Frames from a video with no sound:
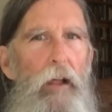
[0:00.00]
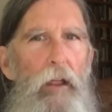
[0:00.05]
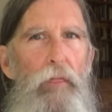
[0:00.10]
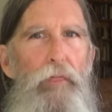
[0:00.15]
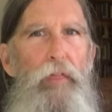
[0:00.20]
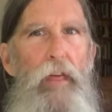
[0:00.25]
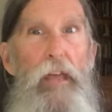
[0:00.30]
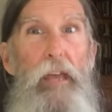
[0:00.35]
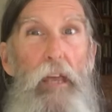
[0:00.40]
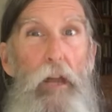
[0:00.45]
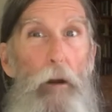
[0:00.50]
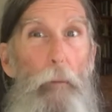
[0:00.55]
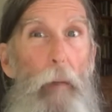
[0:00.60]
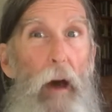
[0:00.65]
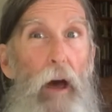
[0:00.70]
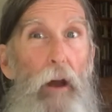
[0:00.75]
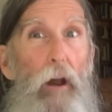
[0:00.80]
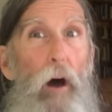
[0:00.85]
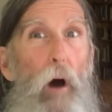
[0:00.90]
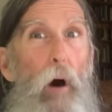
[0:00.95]
thinking
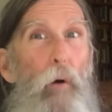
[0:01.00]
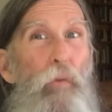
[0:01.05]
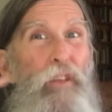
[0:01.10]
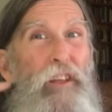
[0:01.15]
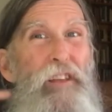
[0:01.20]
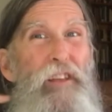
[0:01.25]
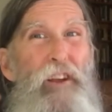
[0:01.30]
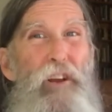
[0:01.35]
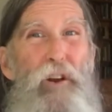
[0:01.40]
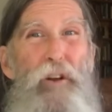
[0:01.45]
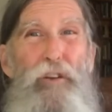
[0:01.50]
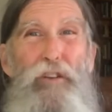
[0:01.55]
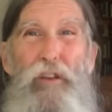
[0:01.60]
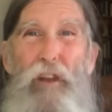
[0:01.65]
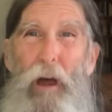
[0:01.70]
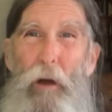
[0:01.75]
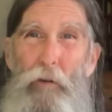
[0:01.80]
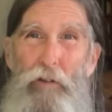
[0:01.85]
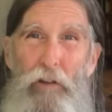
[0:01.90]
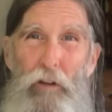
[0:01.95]
about all the years
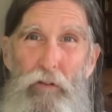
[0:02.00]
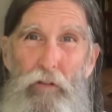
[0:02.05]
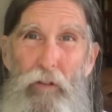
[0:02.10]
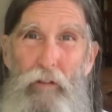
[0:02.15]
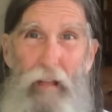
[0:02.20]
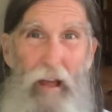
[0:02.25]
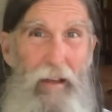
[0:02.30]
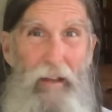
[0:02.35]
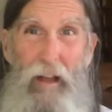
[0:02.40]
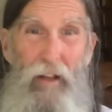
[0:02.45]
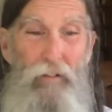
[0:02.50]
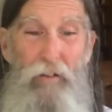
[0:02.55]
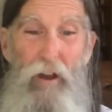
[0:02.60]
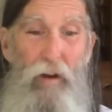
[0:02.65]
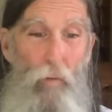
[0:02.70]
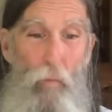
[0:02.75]
that I was just, like I said,